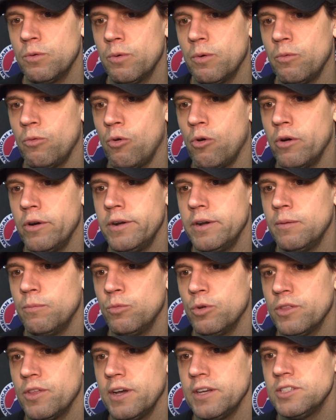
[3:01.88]
rewarding
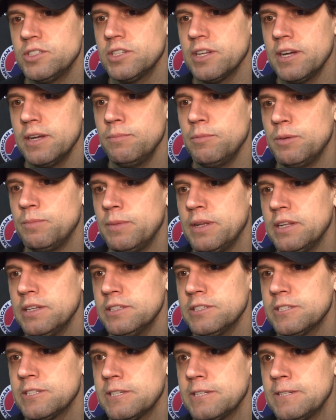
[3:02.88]
them with ice time and
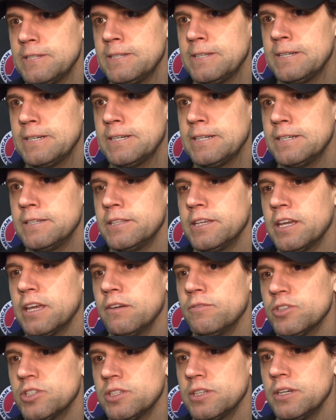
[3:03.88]
minutes, and they
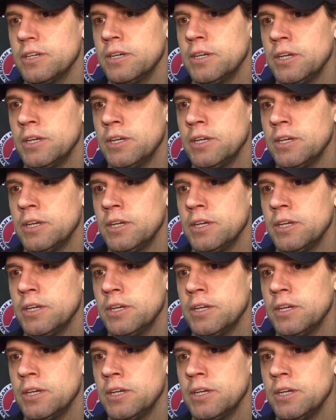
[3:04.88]
give us